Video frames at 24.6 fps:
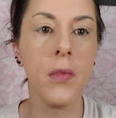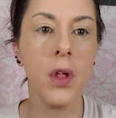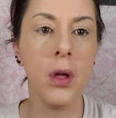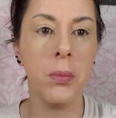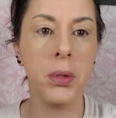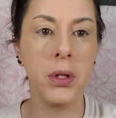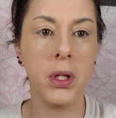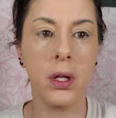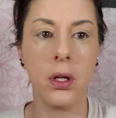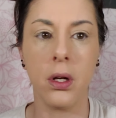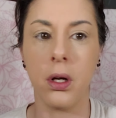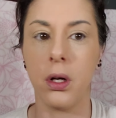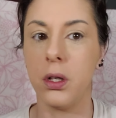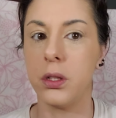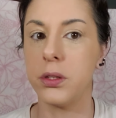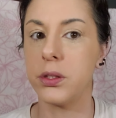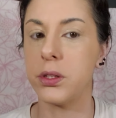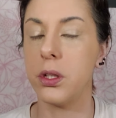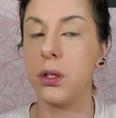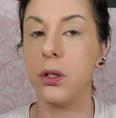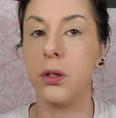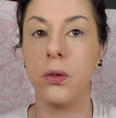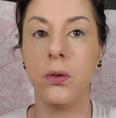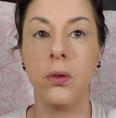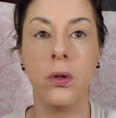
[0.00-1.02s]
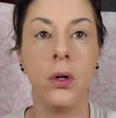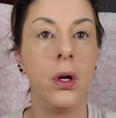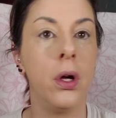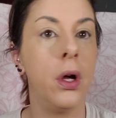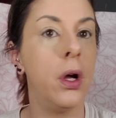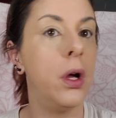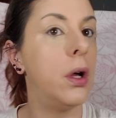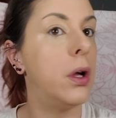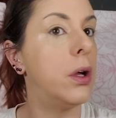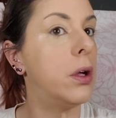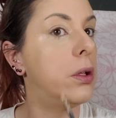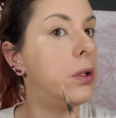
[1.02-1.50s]
But then also,
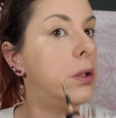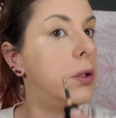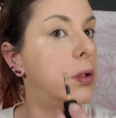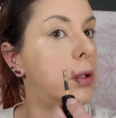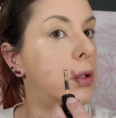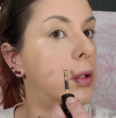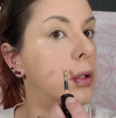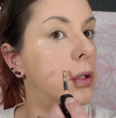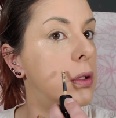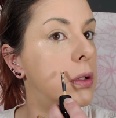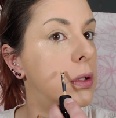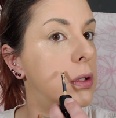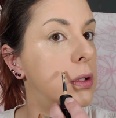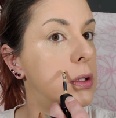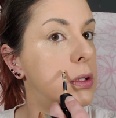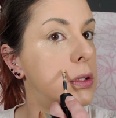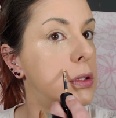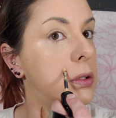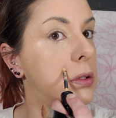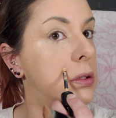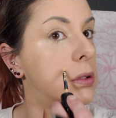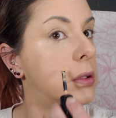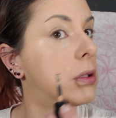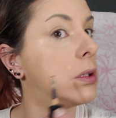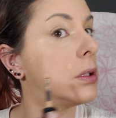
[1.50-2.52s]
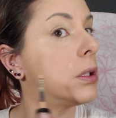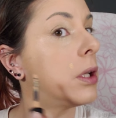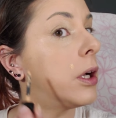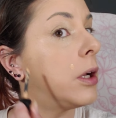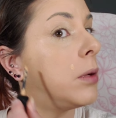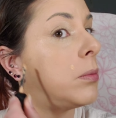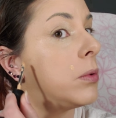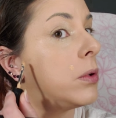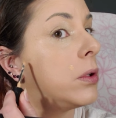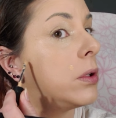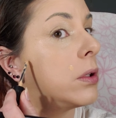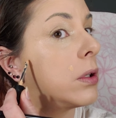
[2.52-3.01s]
you can, this is the
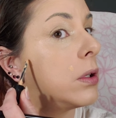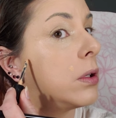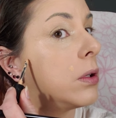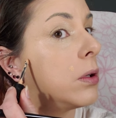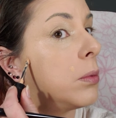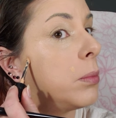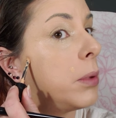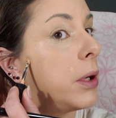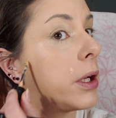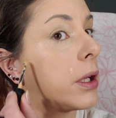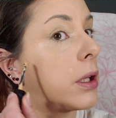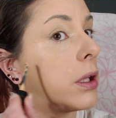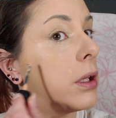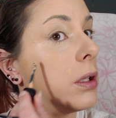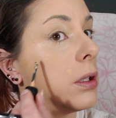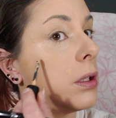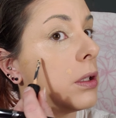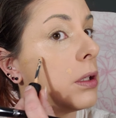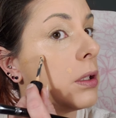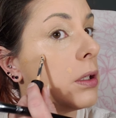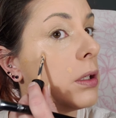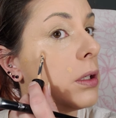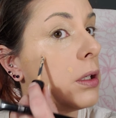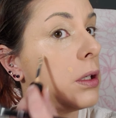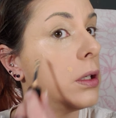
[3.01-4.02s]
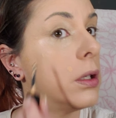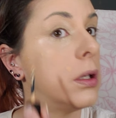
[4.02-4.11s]
time that you can go back in